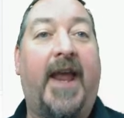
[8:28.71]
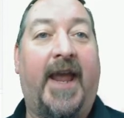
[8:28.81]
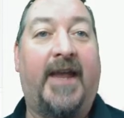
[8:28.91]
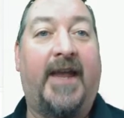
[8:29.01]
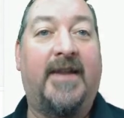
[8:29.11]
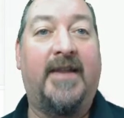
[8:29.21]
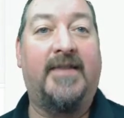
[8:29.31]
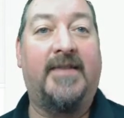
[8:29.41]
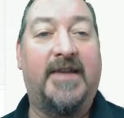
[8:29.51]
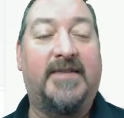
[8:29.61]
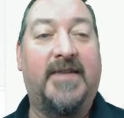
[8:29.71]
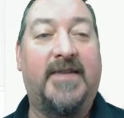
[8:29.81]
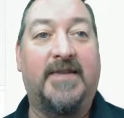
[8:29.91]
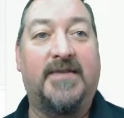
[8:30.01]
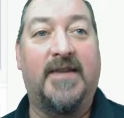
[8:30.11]
And this
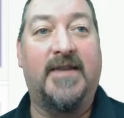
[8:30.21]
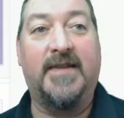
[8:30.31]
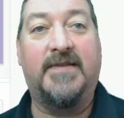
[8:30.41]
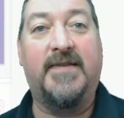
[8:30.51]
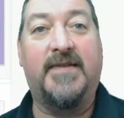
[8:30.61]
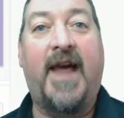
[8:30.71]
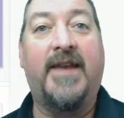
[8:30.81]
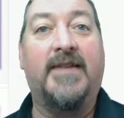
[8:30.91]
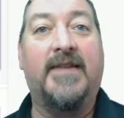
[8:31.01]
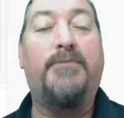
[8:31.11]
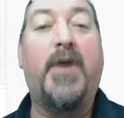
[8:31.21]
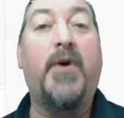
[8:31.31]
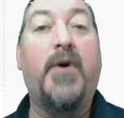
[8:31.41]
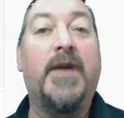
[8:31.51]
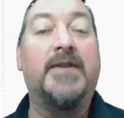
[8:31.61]
slide is
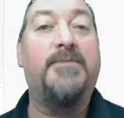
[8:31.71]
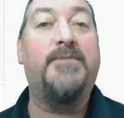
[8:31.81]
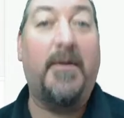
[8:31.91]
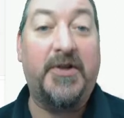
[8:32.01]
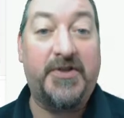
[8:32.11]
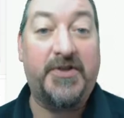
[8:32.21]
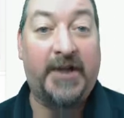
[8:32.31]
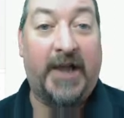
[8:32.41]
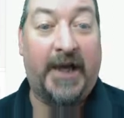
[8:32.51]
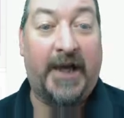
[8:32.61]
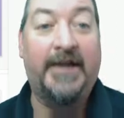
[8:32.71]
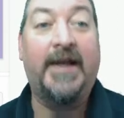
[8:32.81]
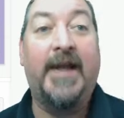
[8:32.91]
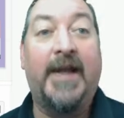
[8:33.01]
published online